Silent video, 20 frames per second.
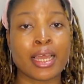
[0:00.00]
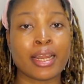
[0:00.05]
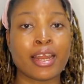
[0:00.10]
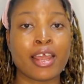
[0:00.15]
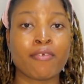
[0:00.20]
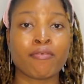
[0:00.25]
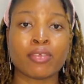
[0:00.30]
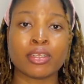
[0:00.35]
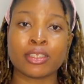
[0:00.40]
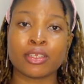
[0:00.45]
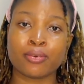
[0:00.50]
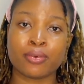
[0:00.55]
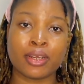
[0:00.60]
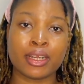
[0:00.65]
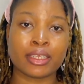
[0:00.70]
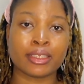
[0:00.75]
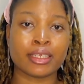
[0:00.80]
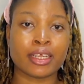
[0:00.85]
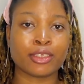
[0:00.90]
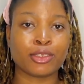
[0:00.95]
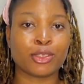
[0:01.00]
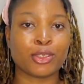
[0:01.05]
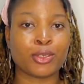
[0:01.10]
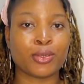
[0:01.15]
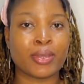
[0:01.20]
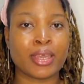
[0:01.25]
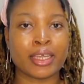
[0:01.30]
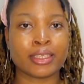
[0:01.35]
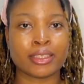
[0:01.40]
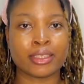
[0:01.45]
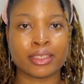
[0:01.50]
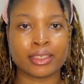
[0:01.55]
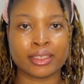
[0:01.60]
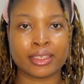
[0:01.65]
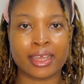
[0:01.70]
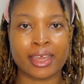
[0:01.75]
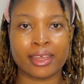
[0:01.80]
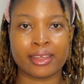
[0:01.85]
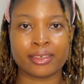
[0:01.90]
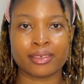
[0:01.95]
and everything related to UX
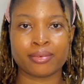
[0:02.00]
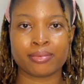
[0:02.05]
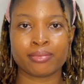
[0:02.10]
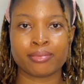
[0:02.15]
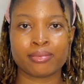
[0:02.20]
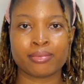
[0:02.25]
design.